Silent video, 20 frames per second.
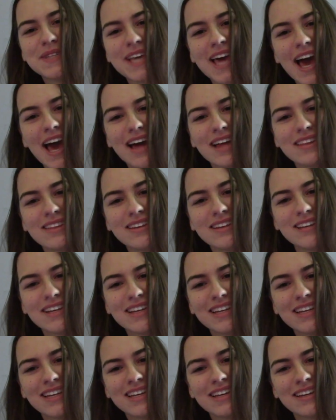Kath.
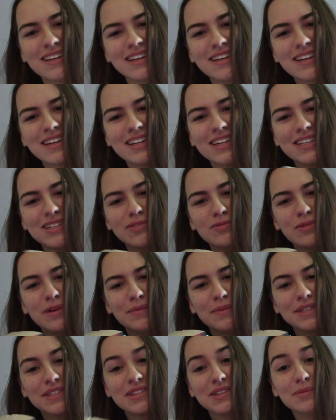Is
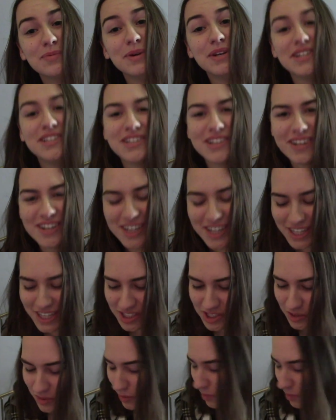Remus Lupin turning into a